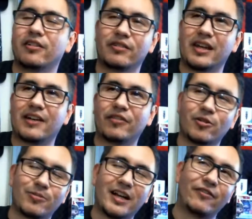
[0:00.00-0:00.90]
They have
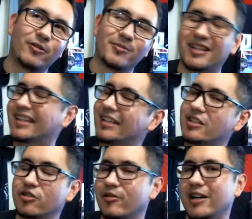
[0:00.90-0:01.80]
other platforms like
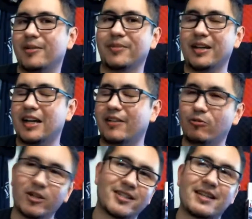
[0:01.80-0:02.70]
Instagram, they have
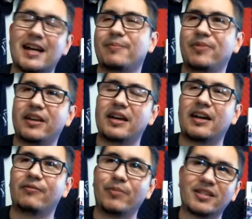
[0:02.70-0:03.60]
WhatsApp, they
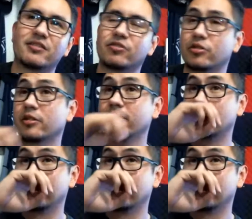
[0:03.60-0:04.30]
have Messenger,